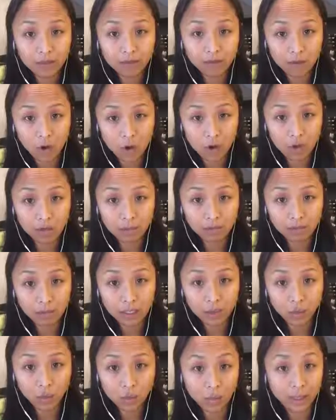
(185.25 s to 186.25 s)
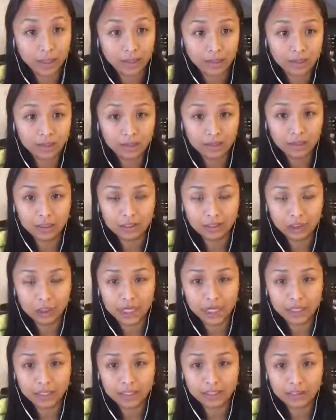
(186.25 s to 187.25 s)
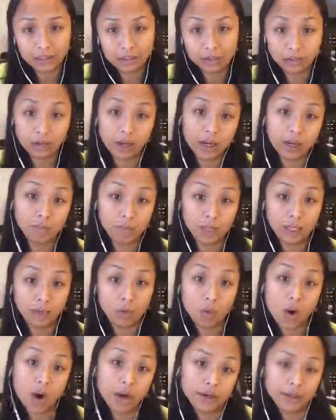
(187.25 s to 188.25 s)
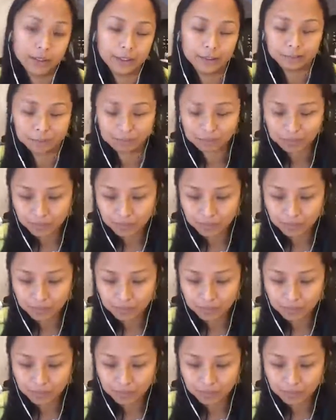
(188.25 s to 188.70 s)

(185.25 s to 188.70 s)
Feng mean wind in Chinese. Shui mean water.